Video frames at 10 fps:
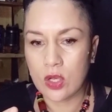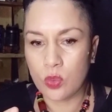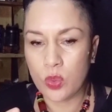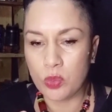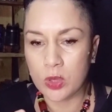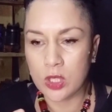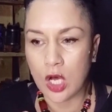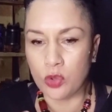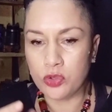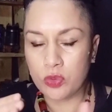we will
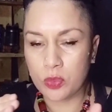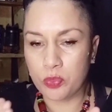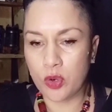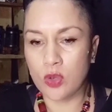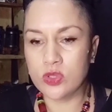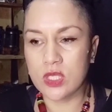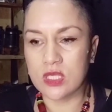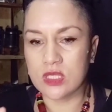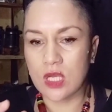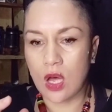go through a
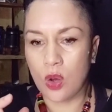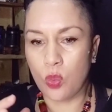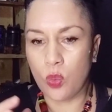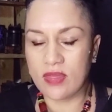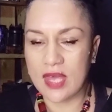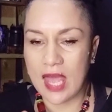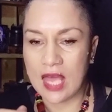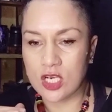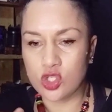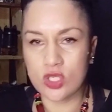process where the
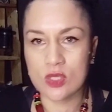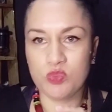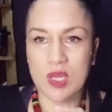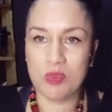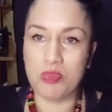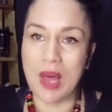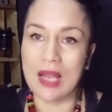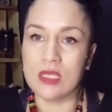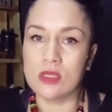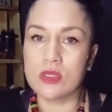energy is being
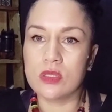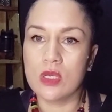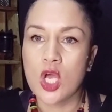balanced,